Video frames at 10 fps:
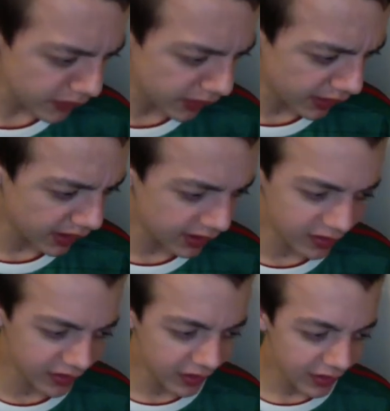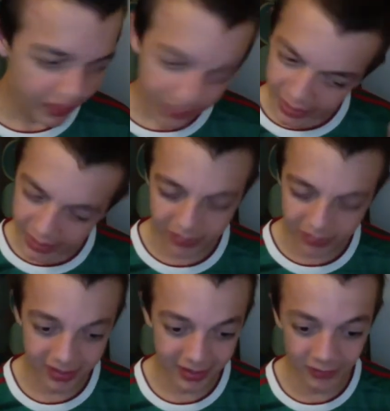and
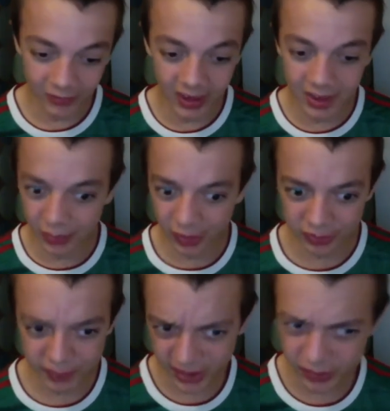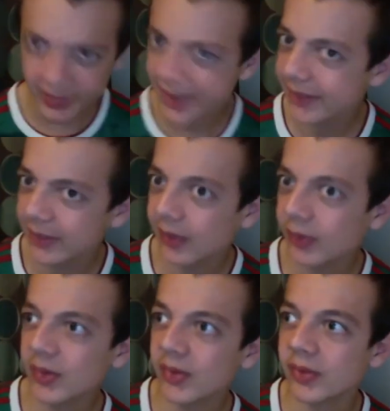it really was, because we
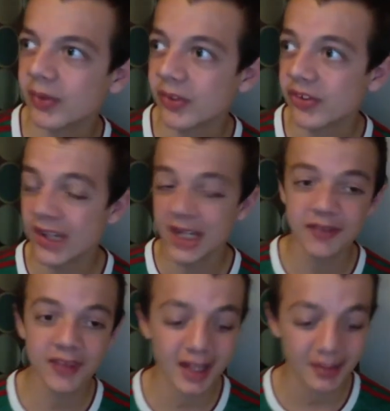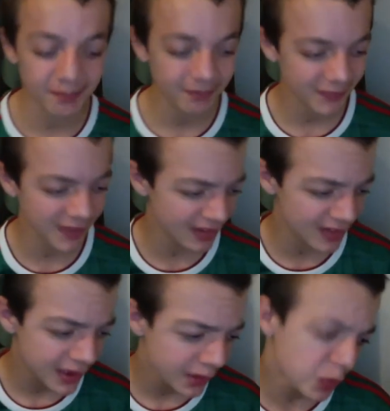were saved there, and
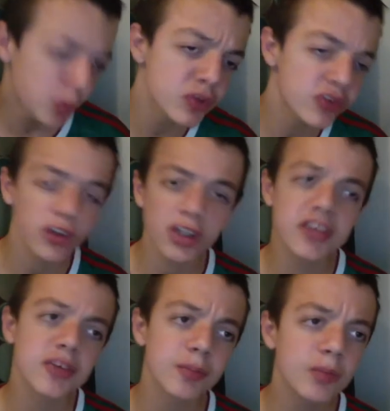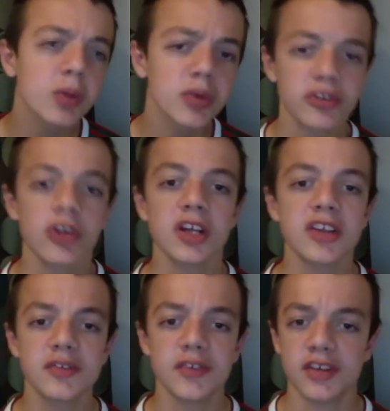we were solid
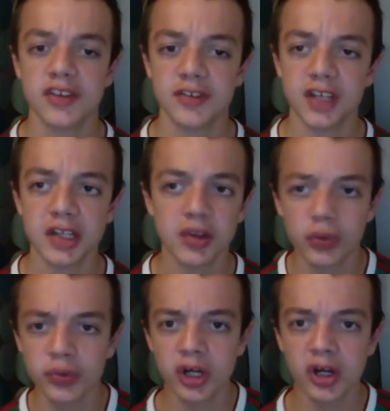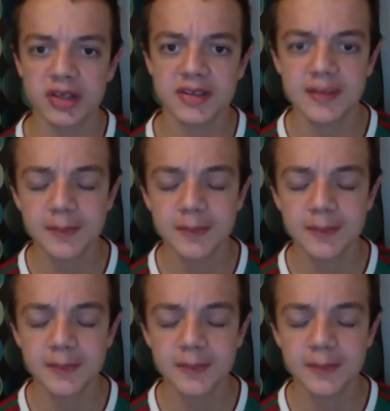defensively all night,